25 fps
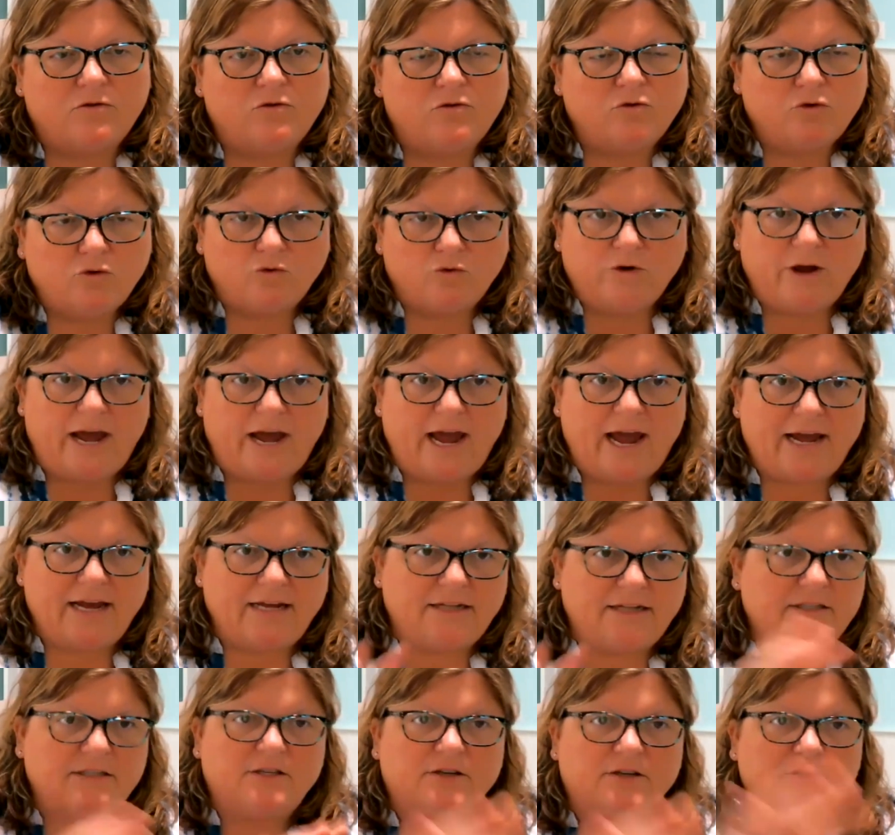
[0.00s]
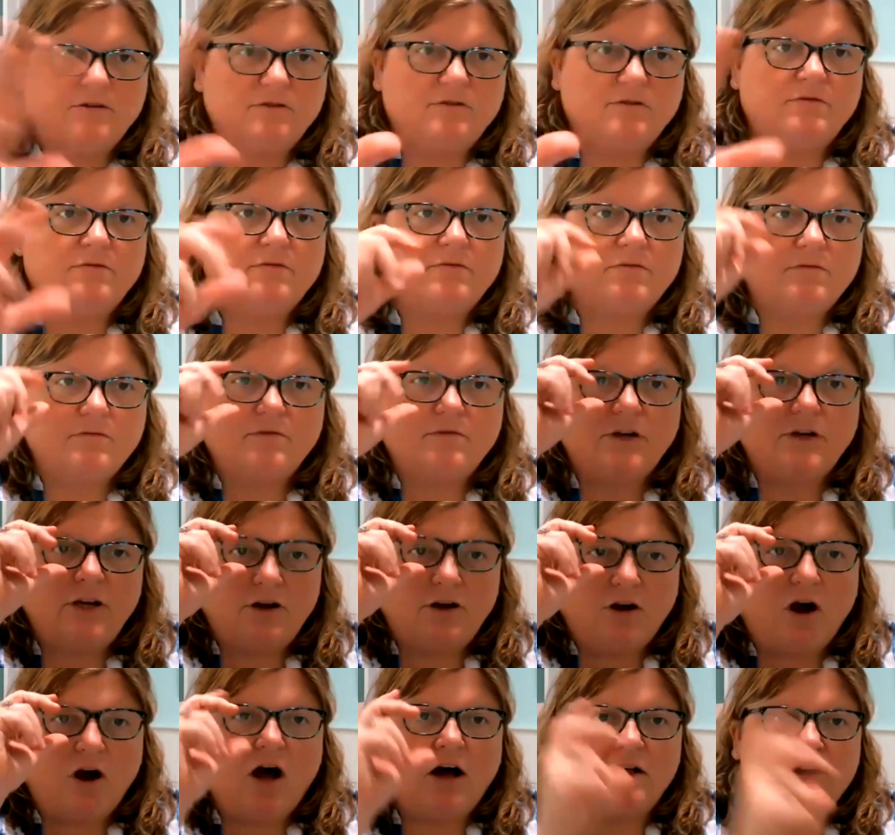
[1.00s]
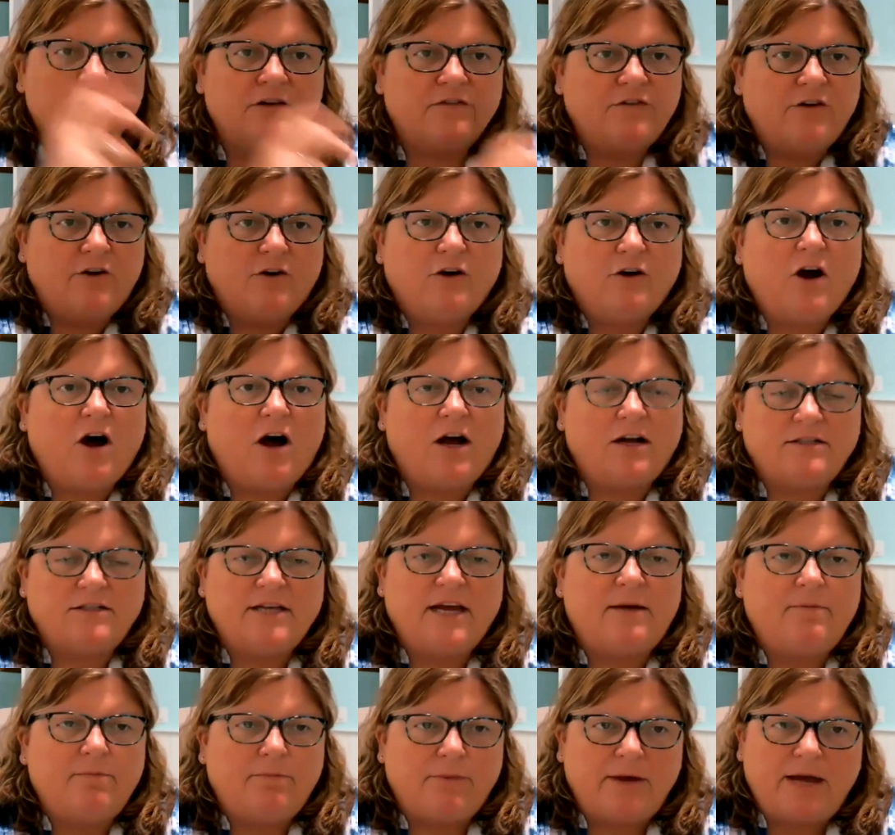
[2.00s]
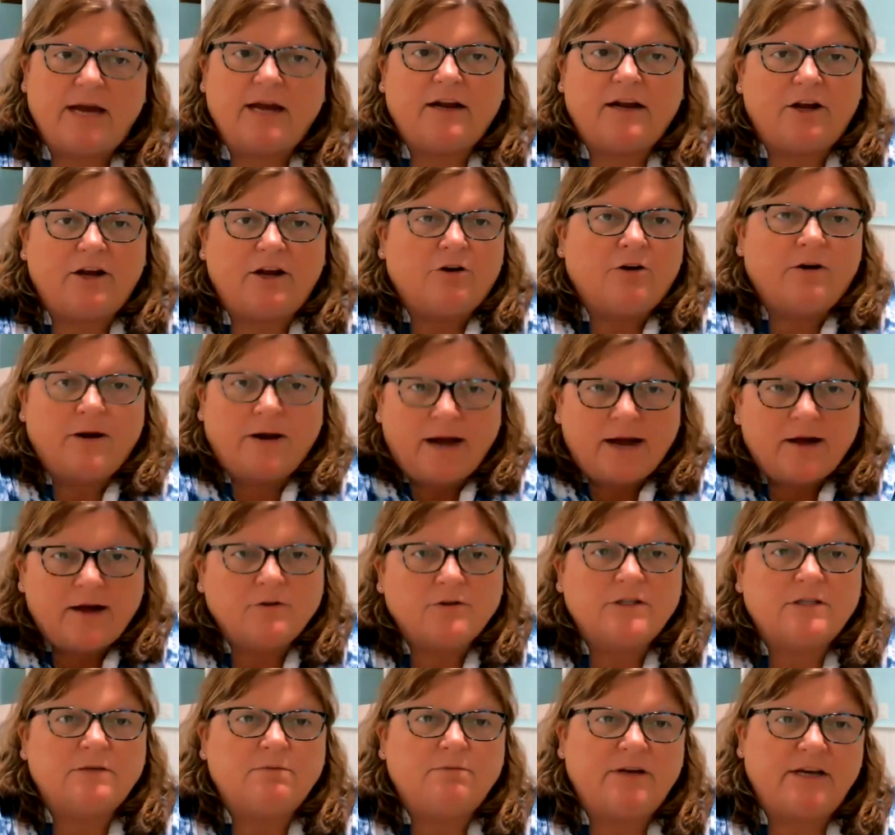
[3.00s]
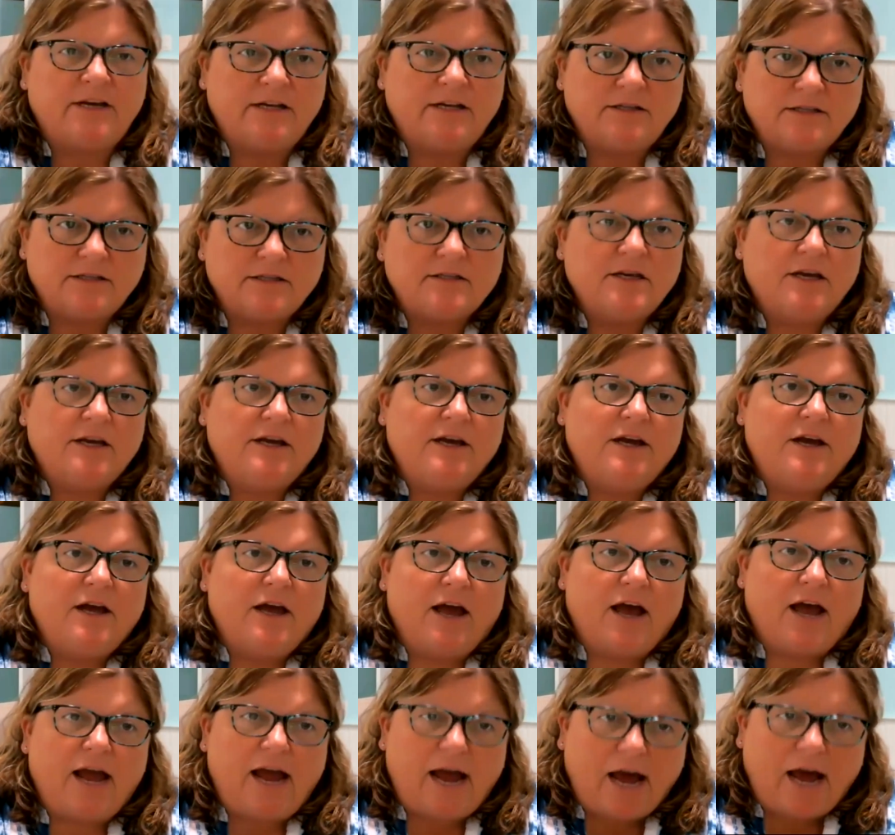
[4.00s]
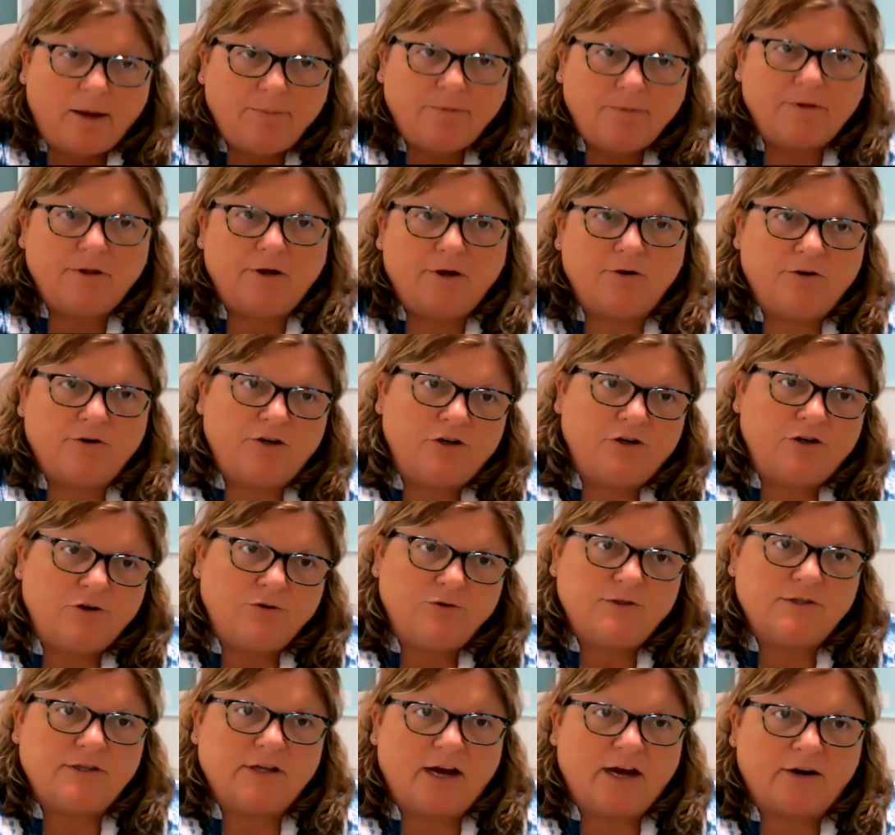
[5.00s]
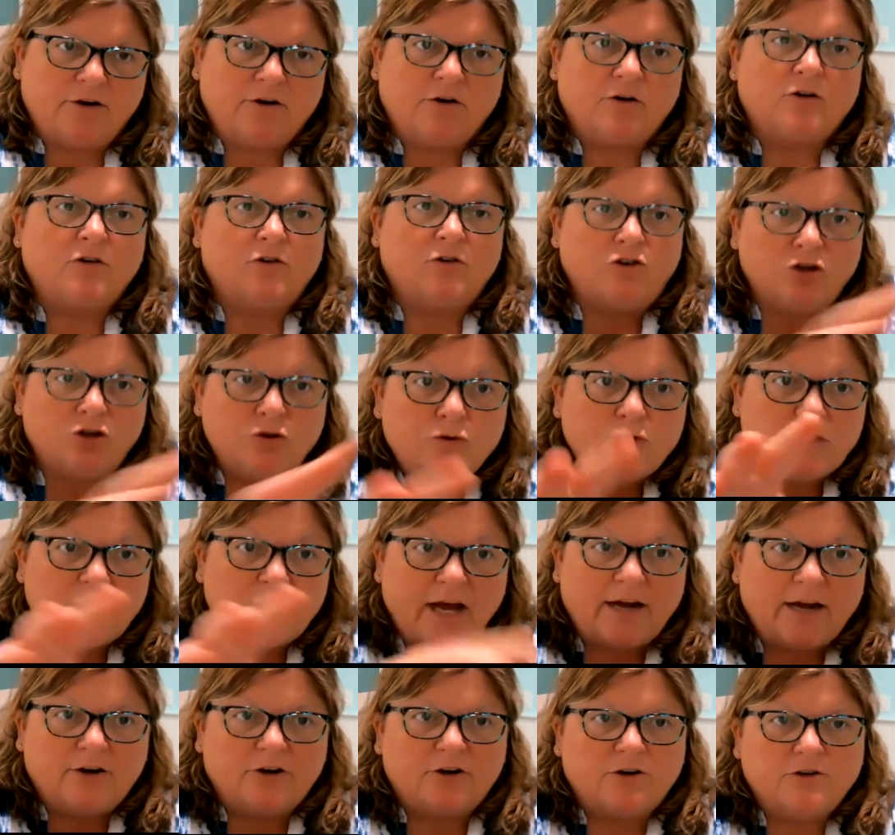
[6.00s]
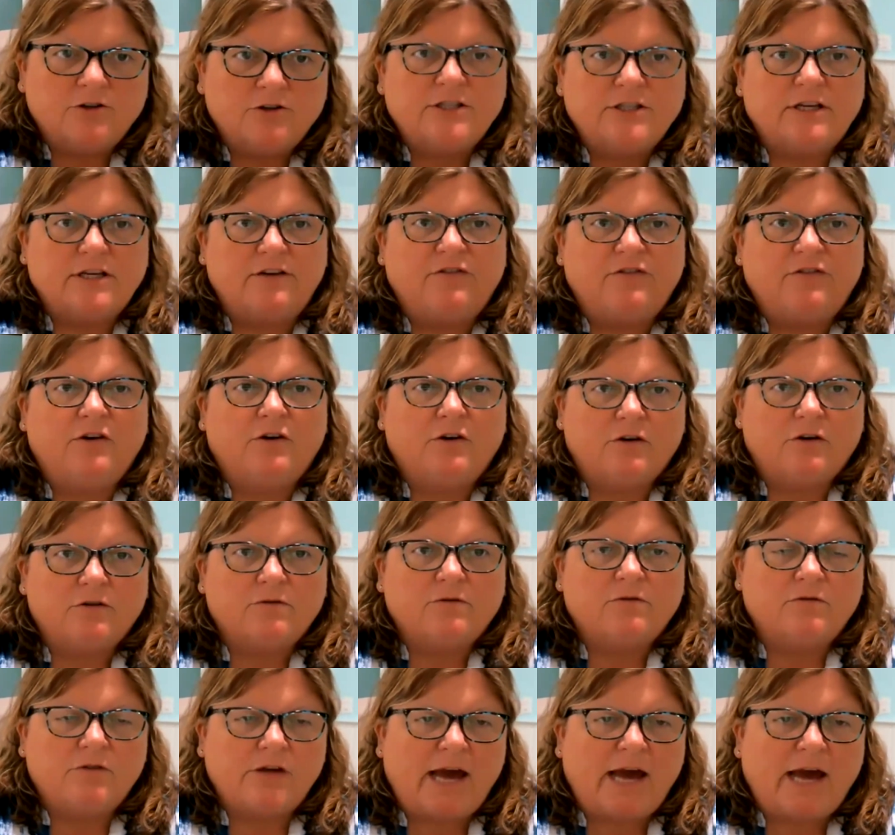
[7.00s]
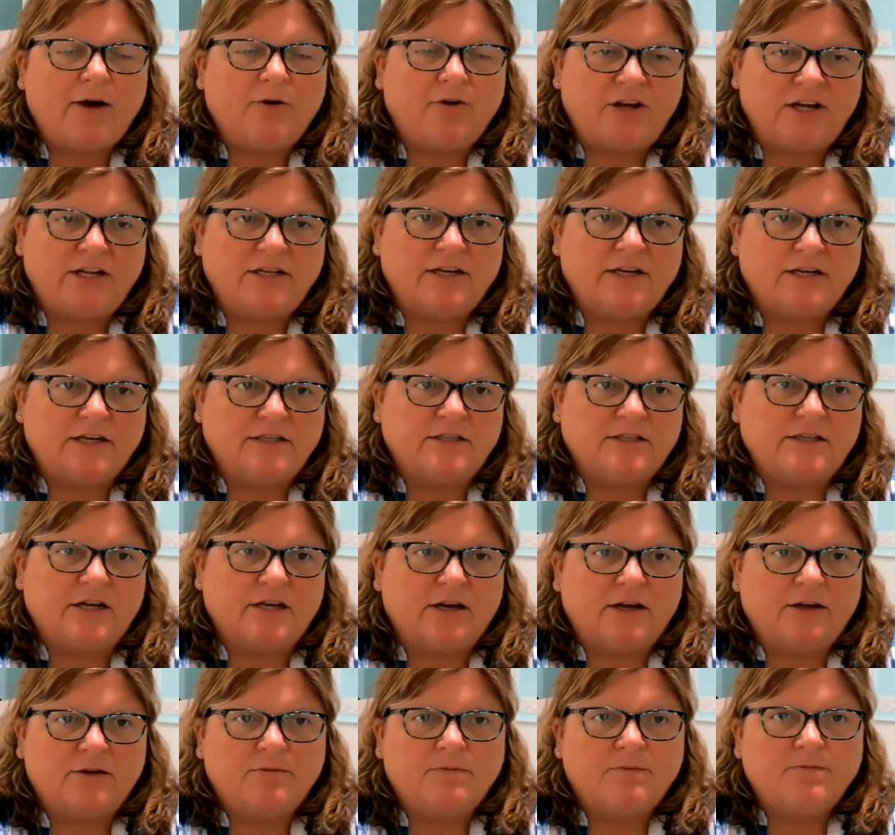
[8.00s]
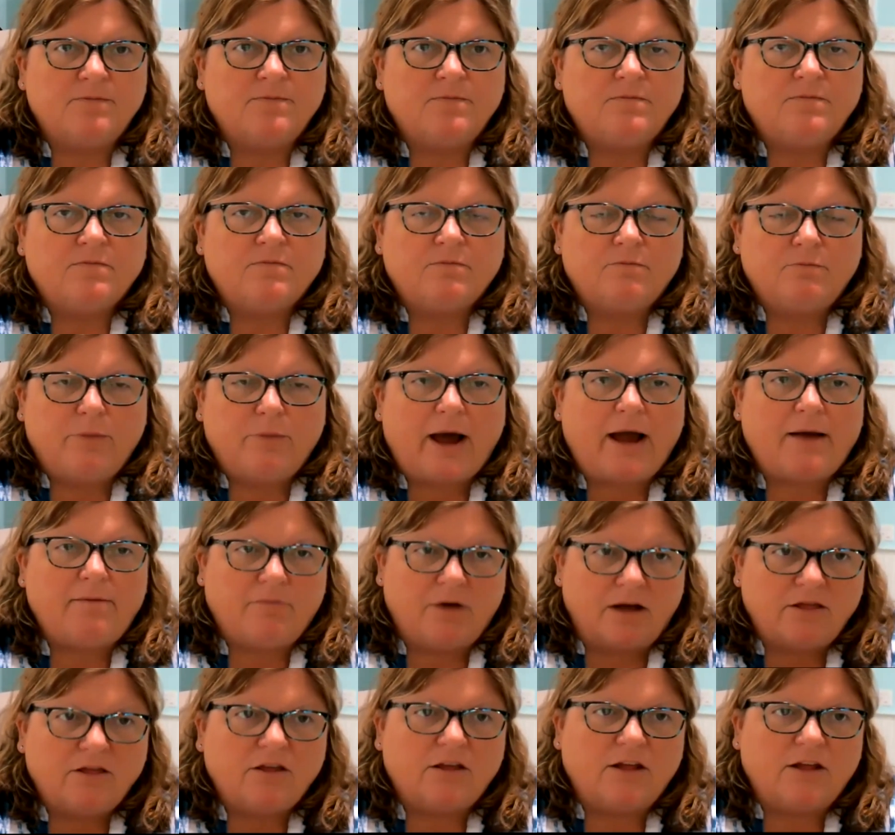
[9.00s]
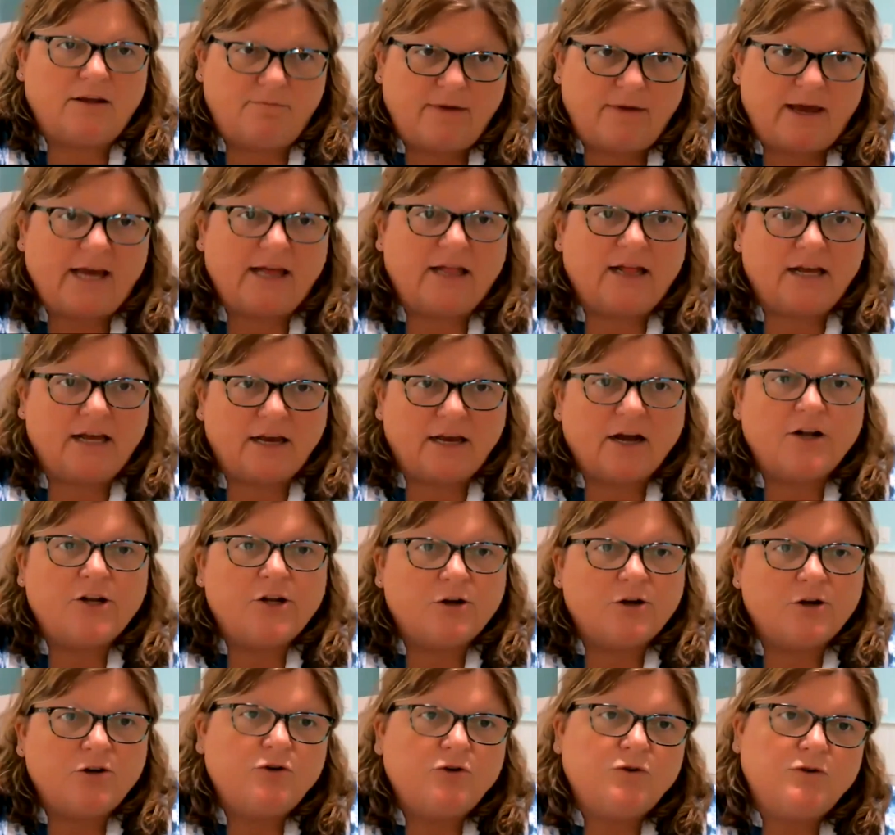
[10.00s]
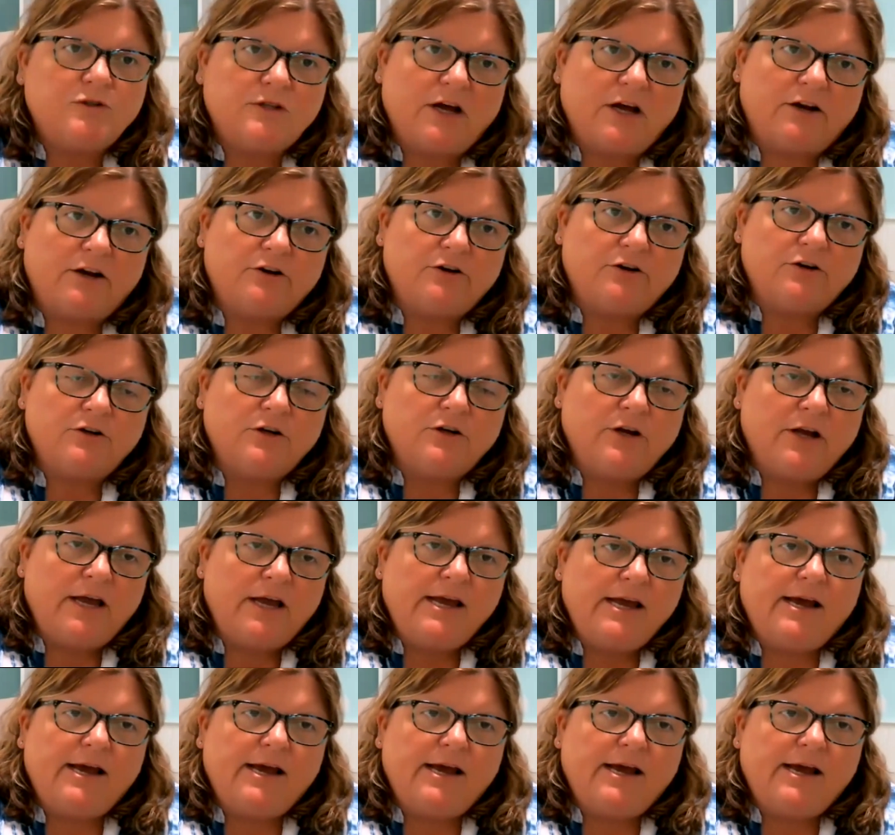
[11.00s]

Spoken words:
create all of your content, be it your announcements, upload newsletter or newsletters. If your county does a bi-monthly mailing on your newsletter,